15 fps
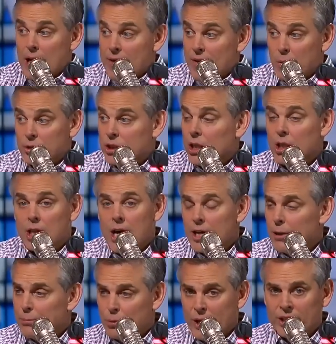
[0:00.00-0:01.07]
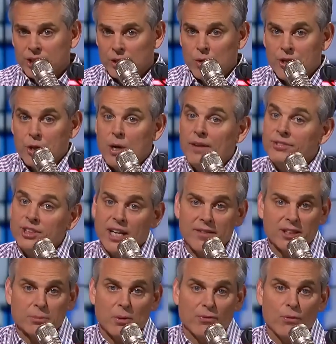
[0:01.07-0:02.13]
And there was a lot of pressure on you. I've said
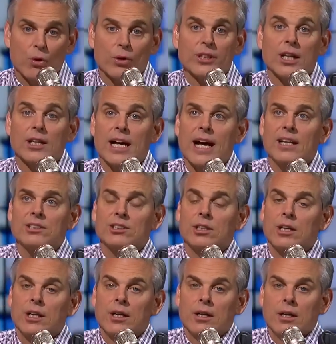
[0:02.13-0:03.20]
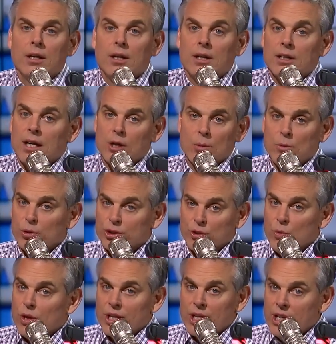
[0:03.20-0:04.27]
this before. In the last, God, almost
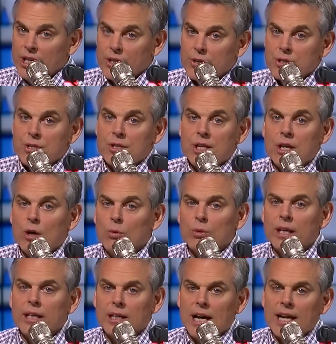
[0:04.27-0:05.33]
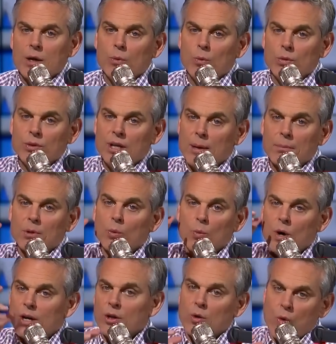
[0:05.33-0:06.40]
20 years, the only, like, number
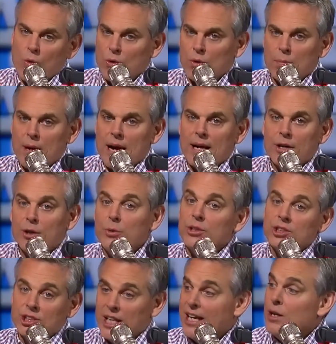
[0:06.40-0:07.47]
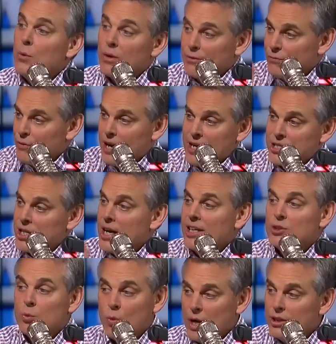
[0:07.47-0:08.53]
1 quarterback who has stayed at one
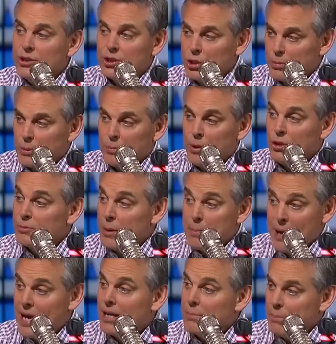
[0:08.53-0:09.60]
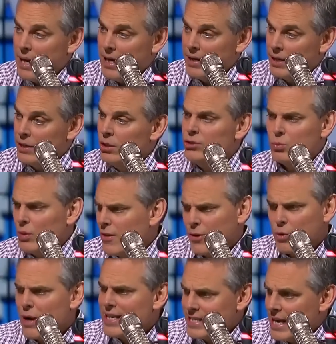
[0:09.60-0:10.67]
franchise, won Super Bowl, has been Peyton Manning, who's one of the
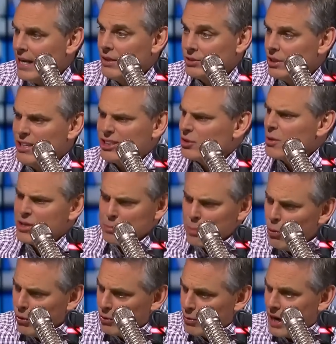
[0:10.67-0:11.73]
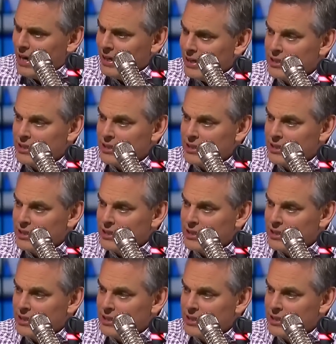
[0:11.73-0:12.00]
great talents in the history of the sport, right?